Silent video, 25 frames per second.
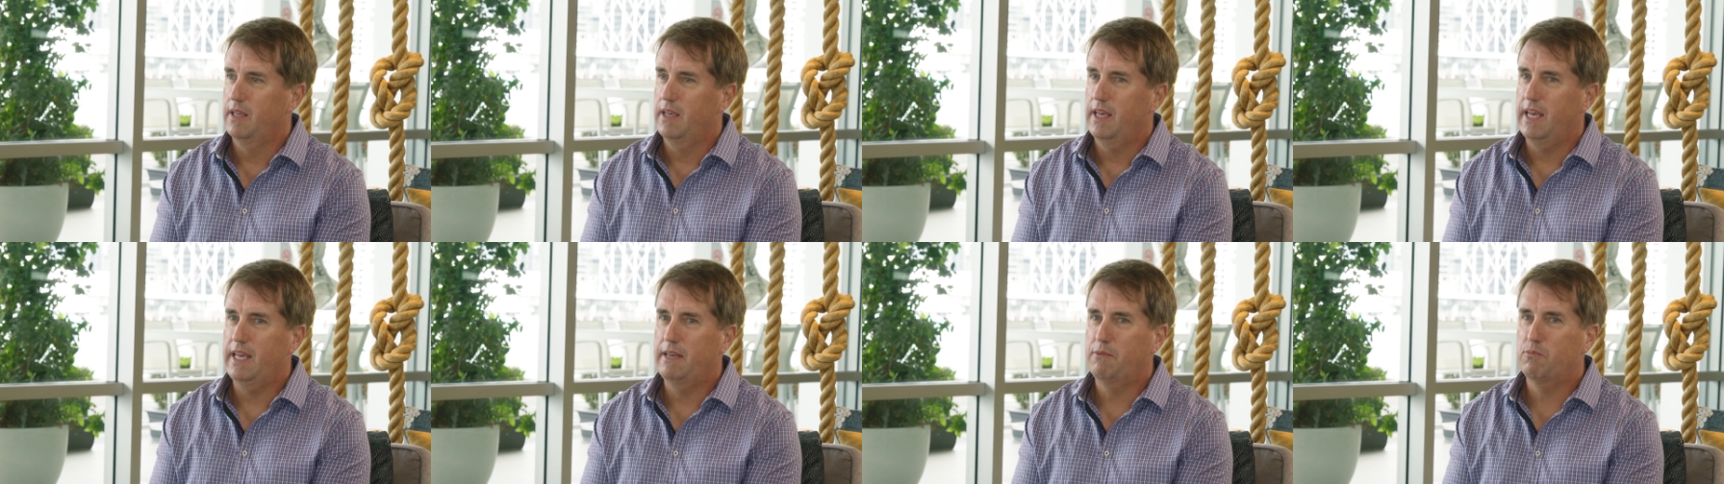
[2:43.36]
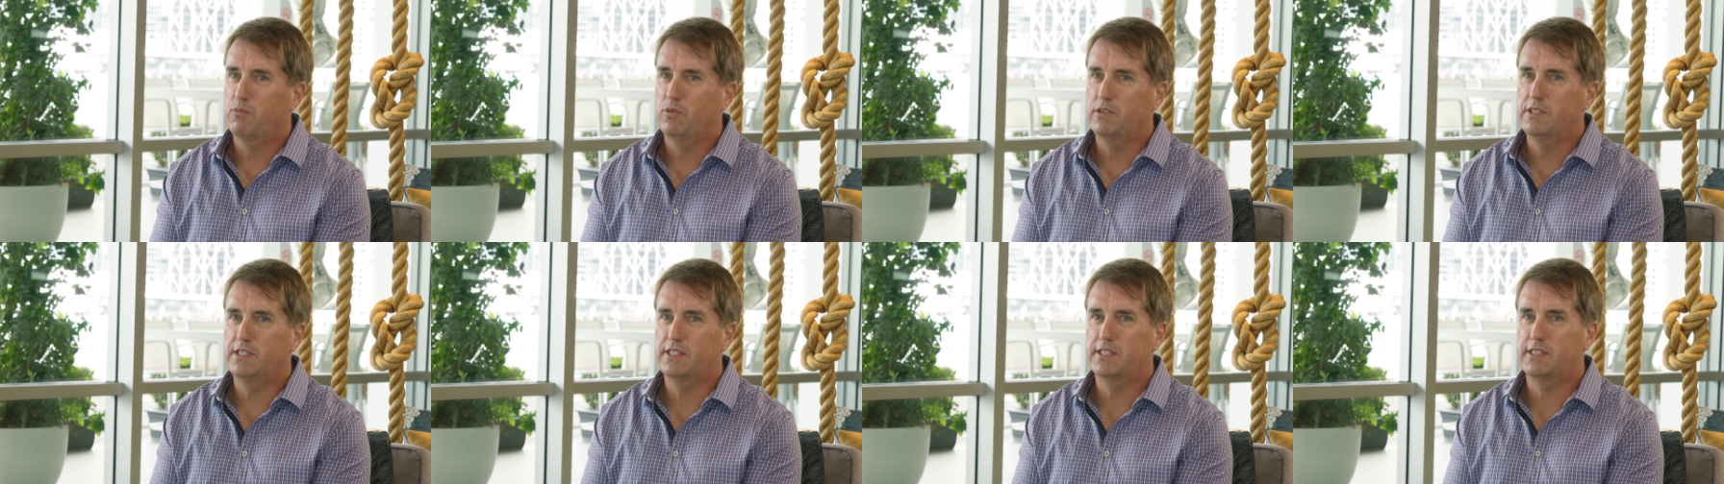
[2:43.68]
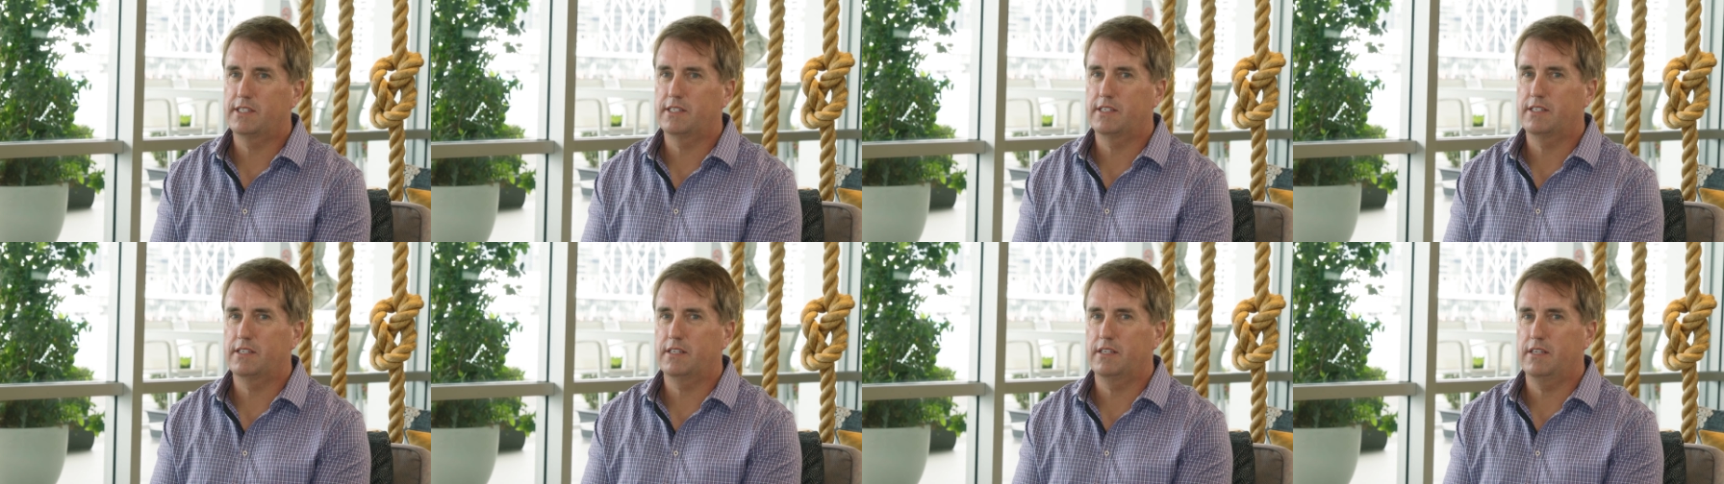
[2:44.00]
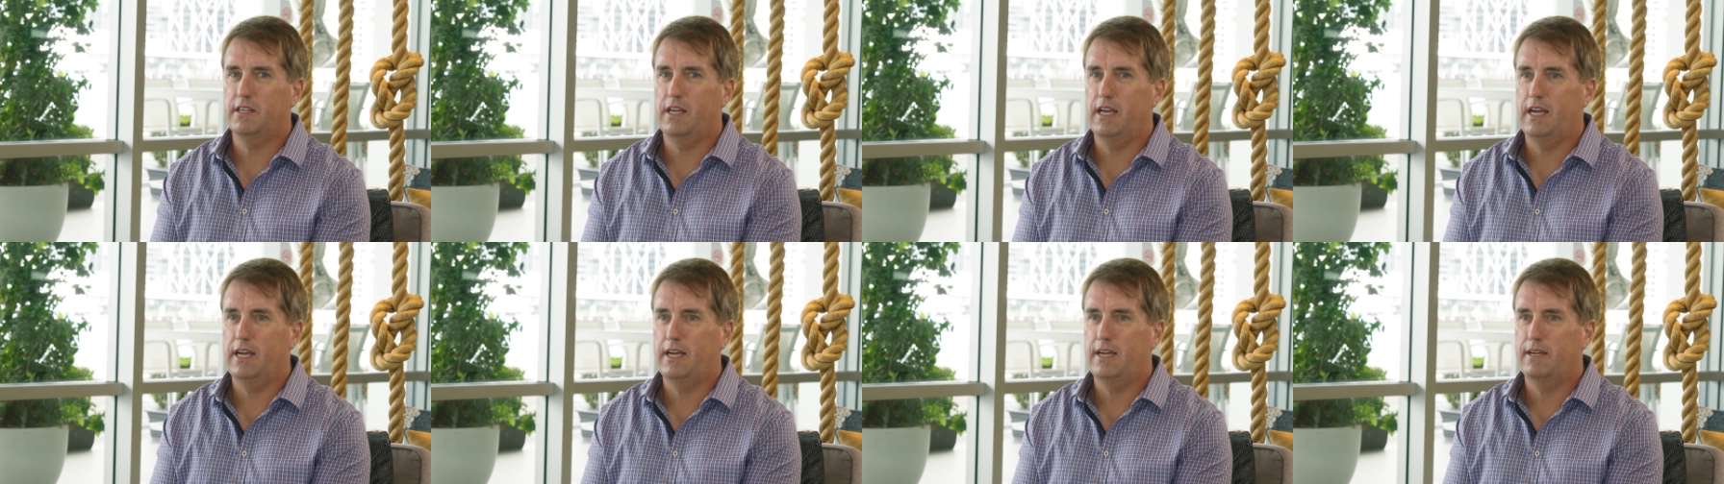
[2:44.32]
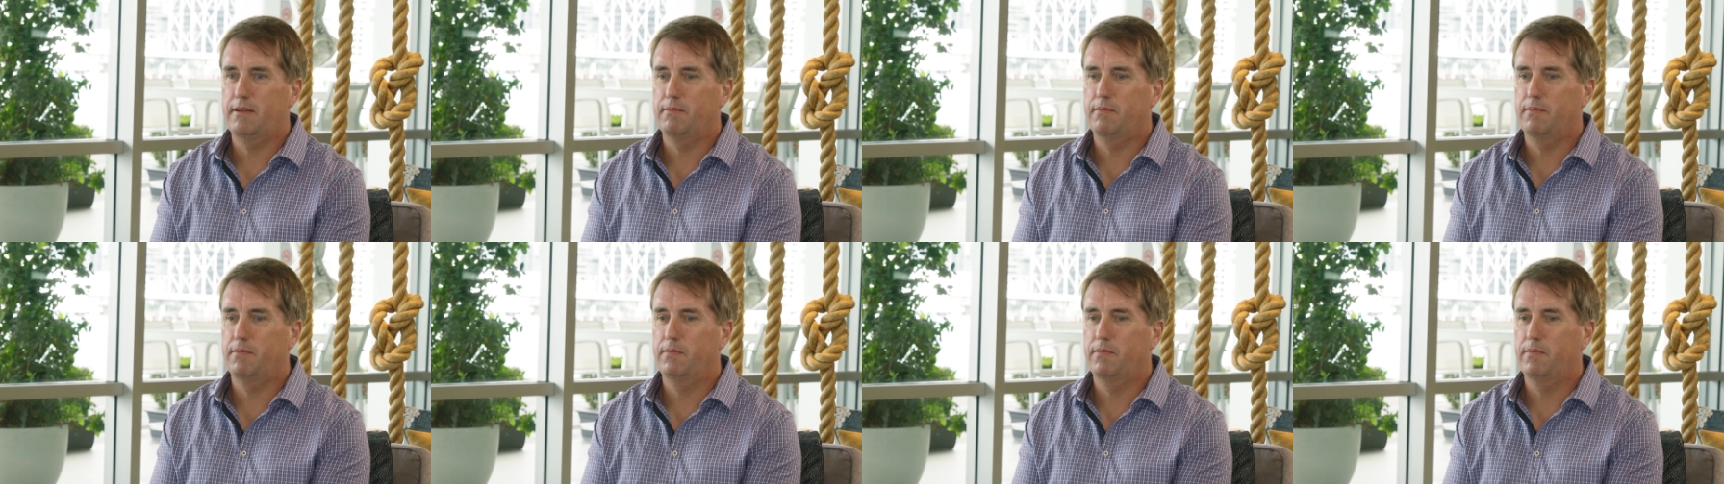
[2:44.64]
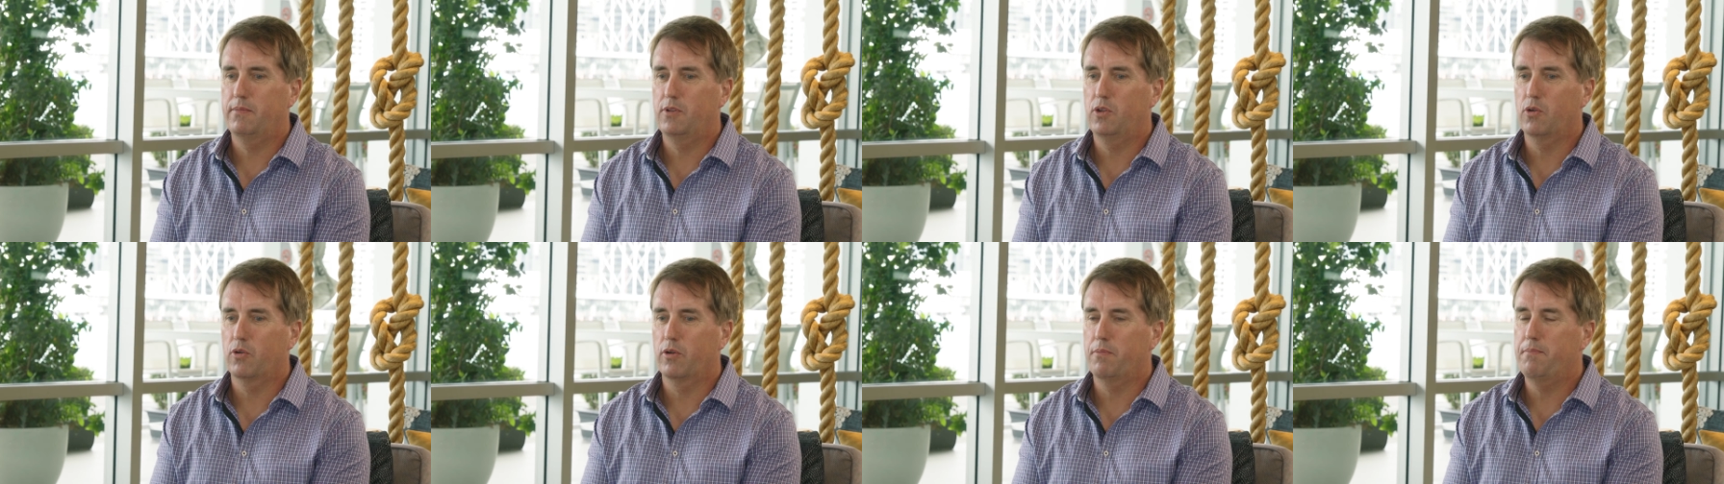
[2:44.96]
And was um,
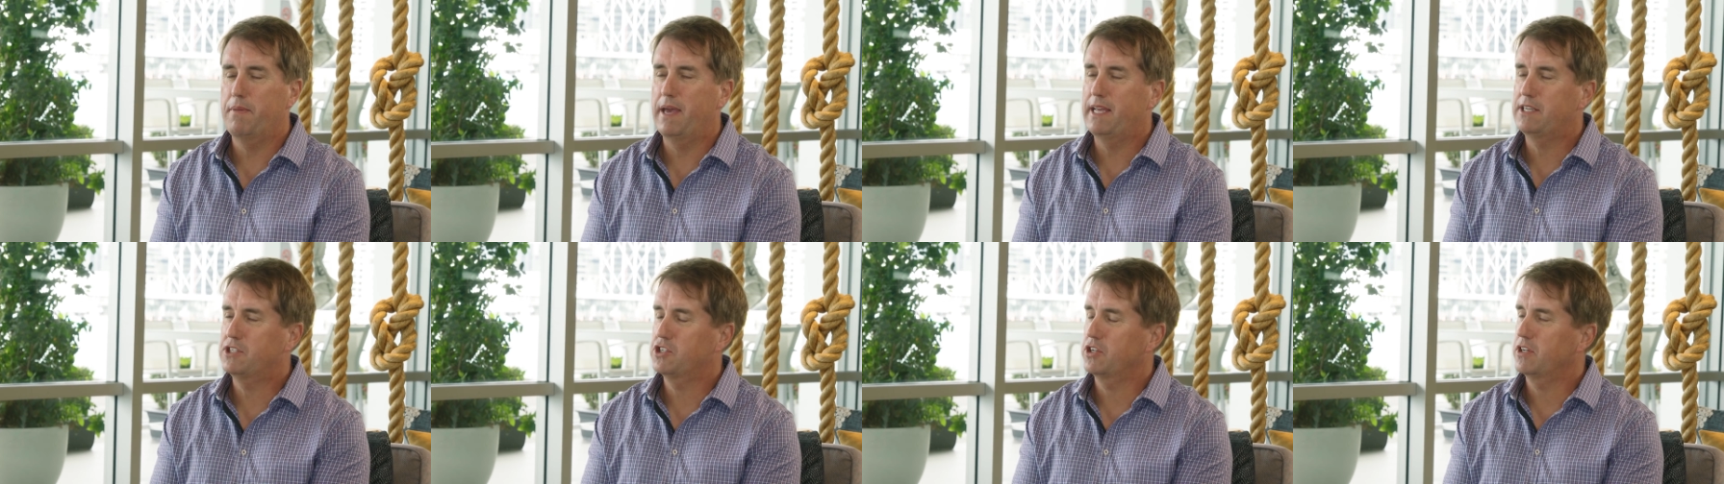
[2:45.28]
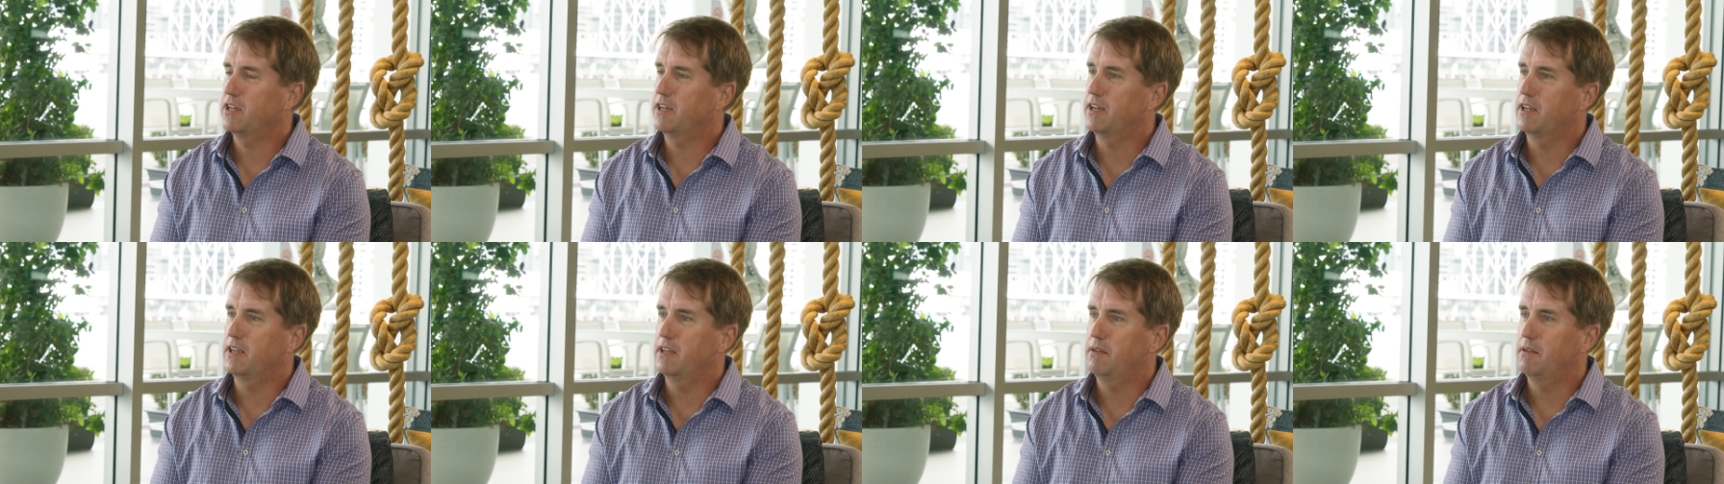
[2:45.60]
your imagine,